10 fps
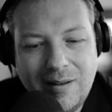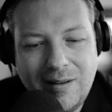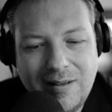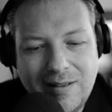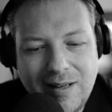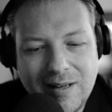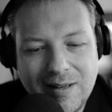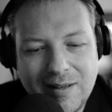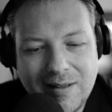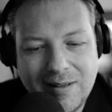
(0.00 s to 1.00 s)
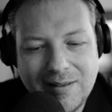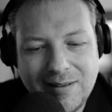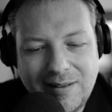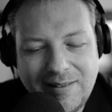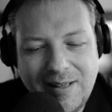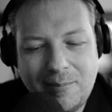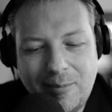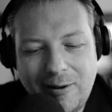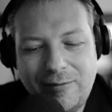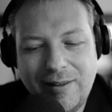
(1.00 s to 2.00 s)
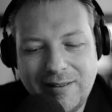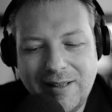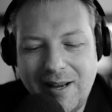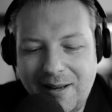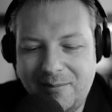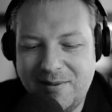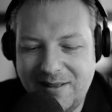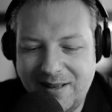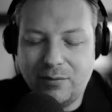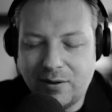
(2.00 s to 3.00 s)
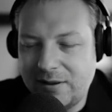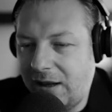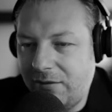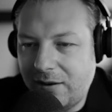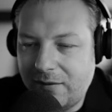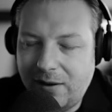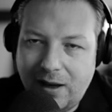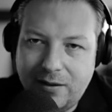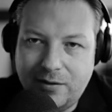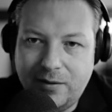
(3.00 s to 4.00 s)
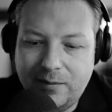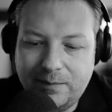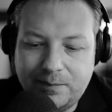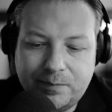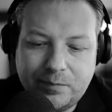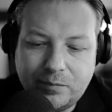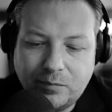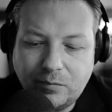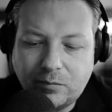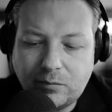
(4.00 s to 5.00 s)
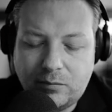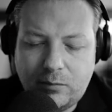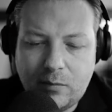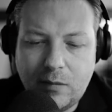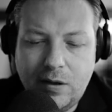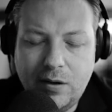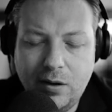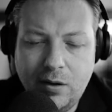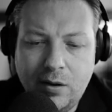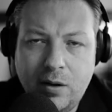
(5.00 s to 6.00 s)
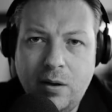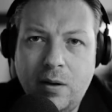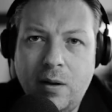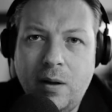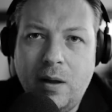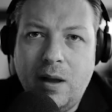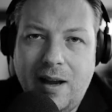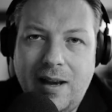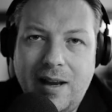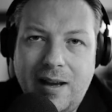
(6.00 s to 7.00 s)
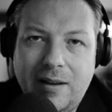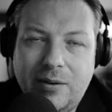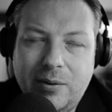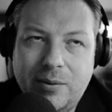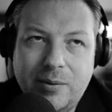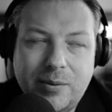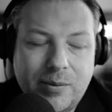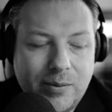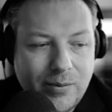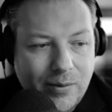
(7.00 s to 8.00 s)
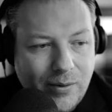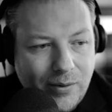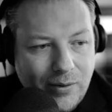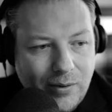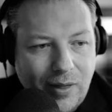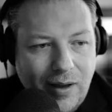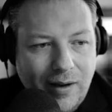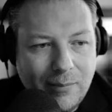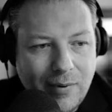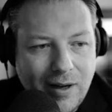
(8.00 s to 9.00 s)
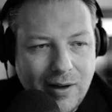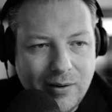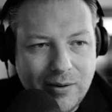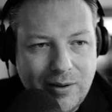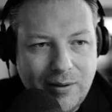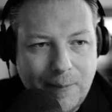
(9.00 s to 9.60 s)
these are perfect times for self-reflection. So I like to think about